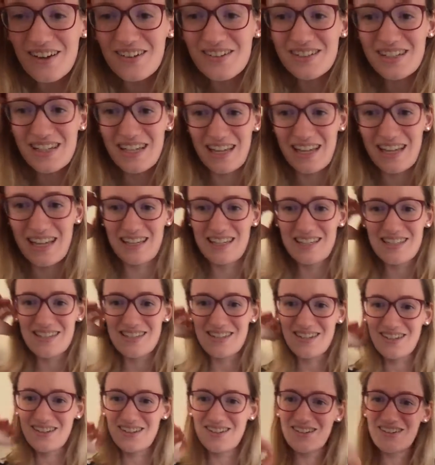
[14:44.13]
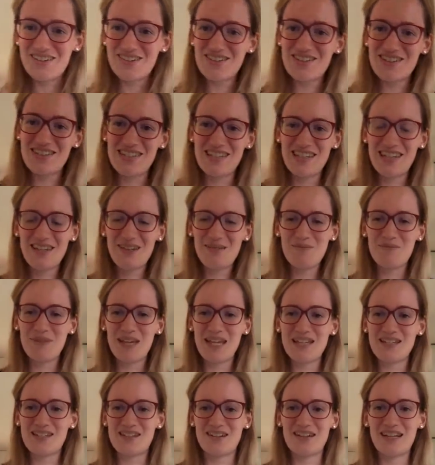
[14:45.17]
Okay, so C
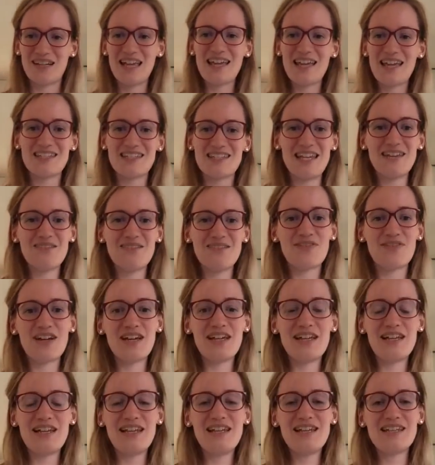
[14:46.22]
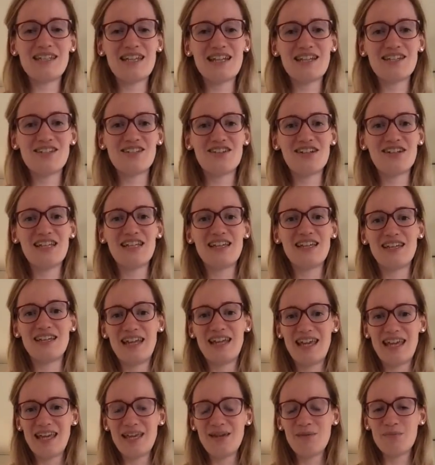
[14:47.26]
major. Yes, that violin is actually
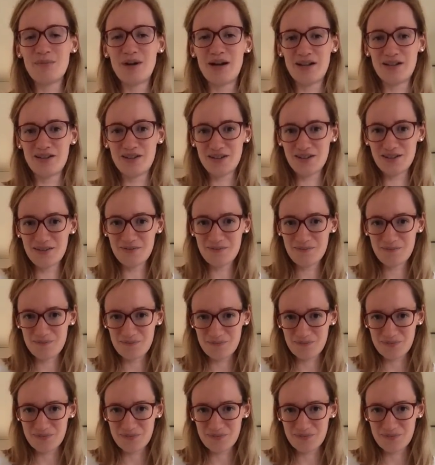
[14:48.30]
an A minor.